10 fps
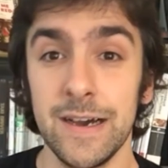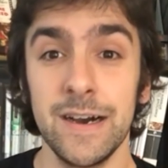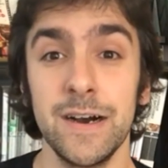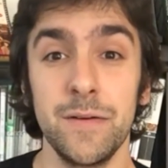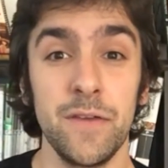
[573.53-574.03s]

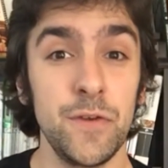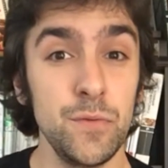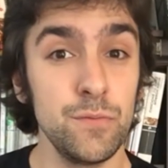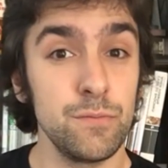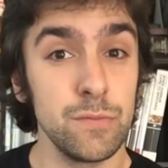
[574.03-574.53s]
If
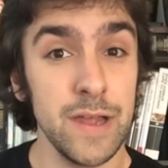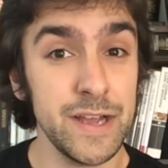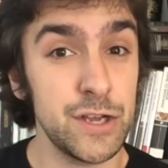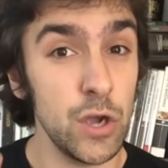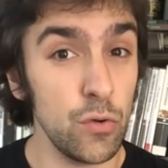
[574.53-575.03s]
you
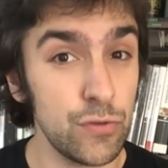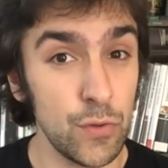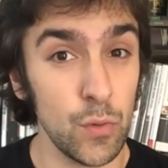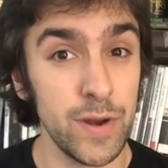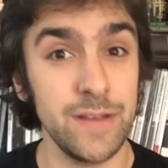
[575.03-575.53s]
like ghost
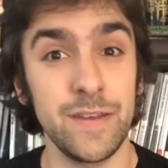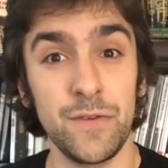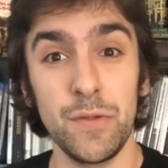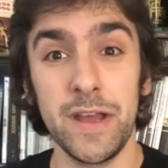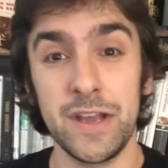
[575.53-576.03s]
stories, if
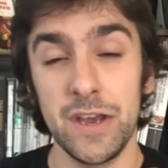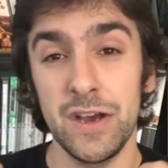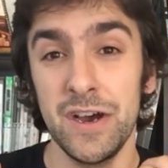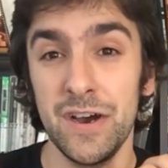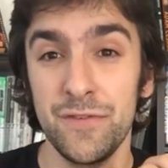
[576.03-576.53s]
you like
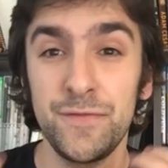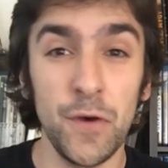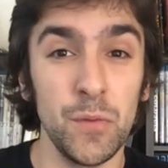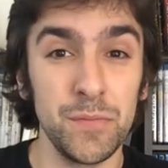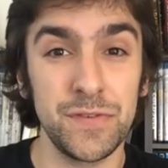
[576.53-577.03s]

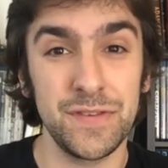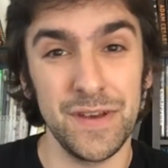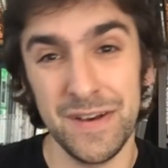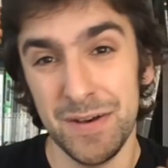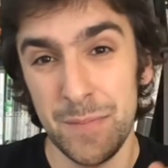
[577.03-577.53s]
films
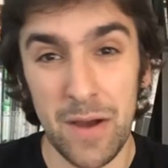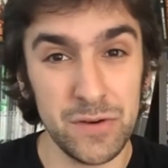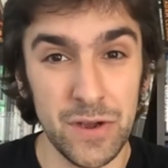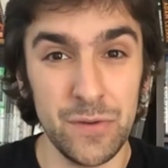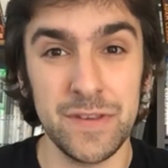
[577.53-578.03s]

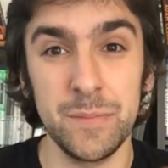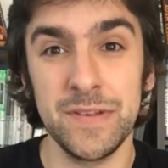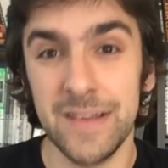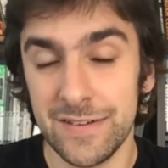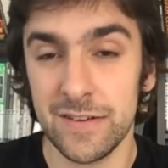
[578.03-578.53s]
about ghosts and
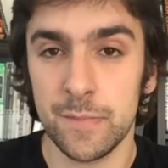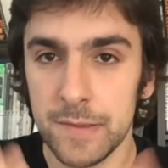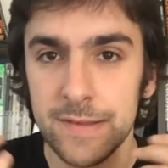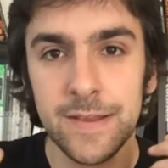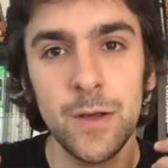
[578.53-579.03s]
possessions,
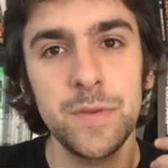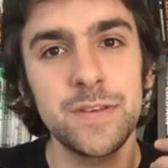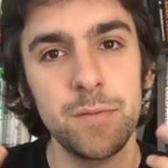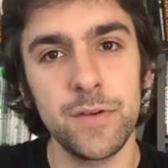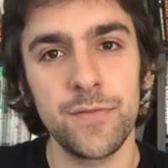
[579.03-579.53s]
please tell me
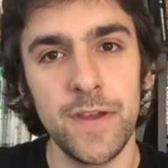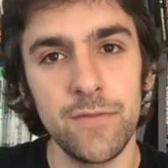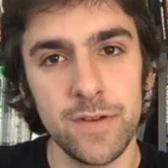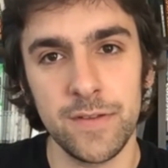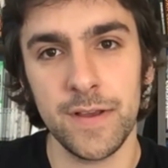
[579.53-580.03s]
some of your
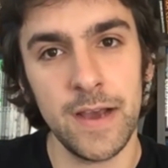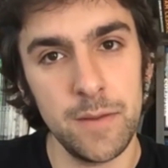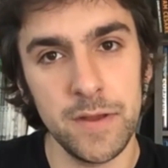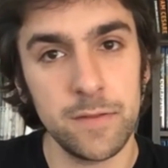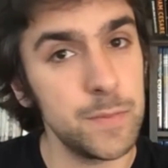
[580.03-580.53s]
favorites in the
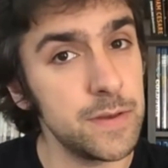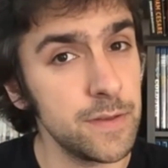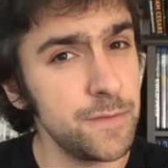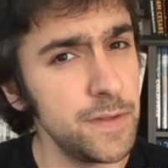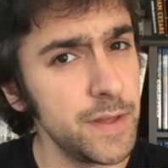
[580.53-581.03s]
comments,
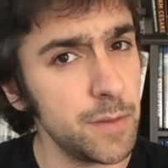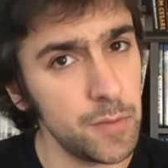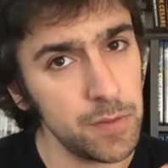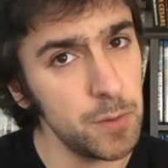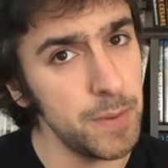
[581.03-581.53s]
because I feel like I'm
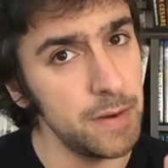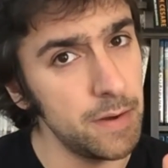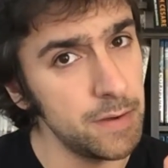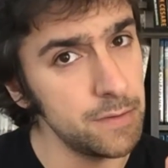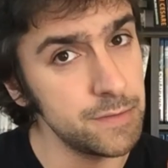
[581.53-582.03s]
a little
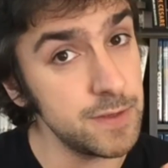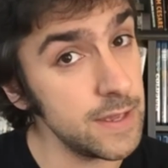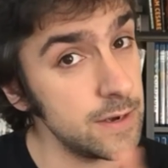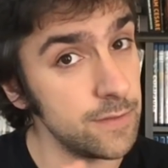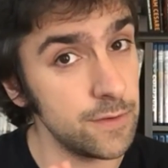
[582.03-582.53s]
bit
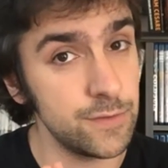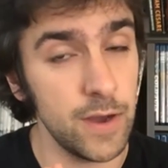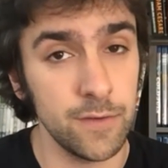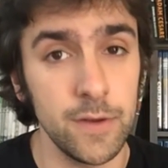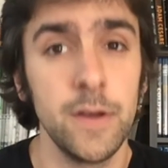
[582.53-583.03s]
underseen in this
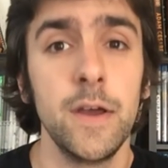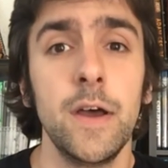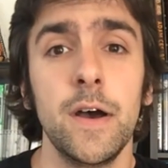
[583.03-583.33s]
genre.